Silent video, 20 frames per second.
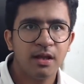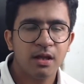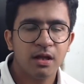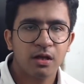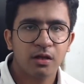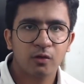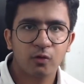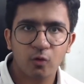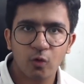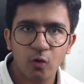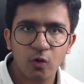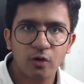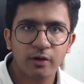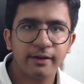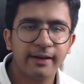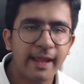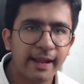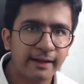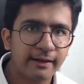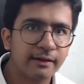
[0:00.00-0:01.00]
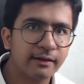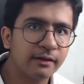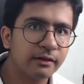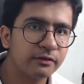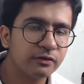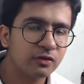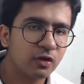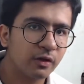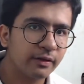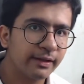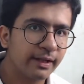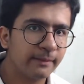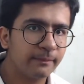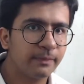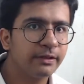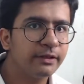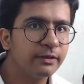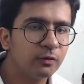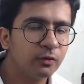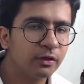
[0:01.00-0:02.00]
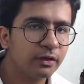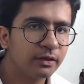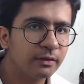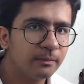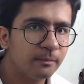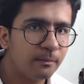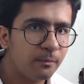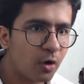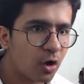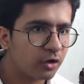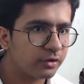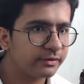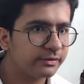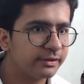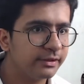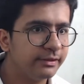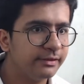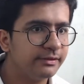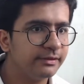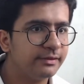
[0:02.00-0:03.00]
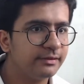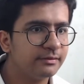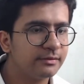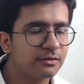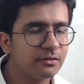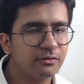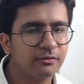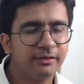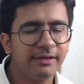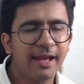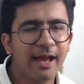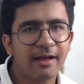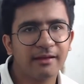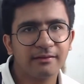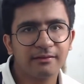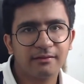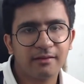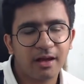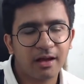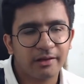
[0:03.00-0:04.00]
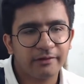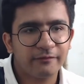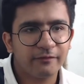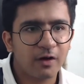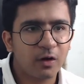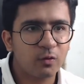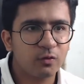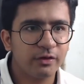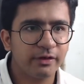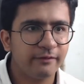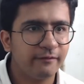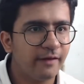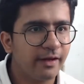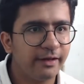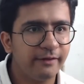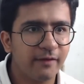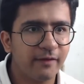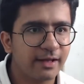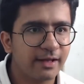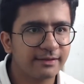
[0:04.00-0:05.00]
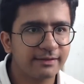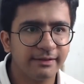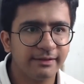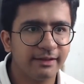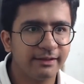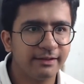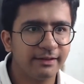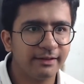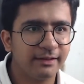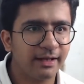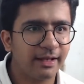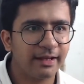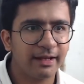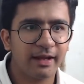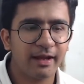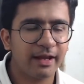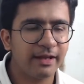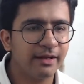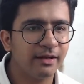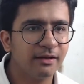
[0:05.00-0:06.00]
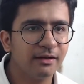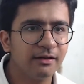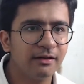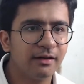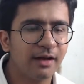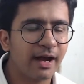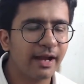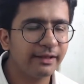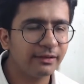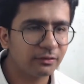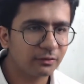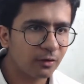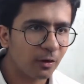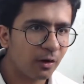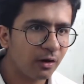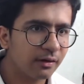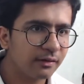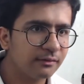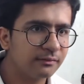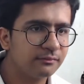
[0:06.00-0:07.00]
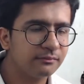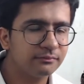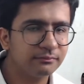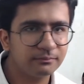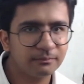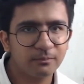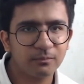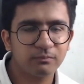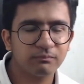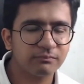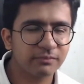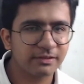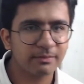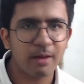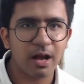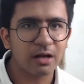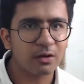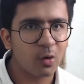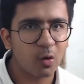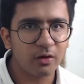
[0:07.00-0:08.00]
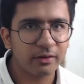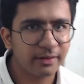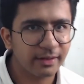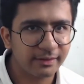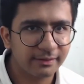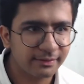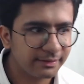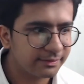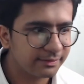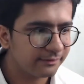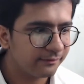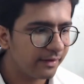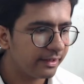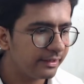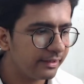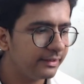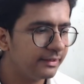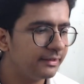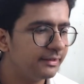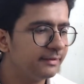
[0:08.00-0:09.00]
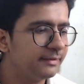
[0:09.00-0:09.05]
code that runs on that particular blockchain. So I found it very fascinating. Like I thought smart contract is very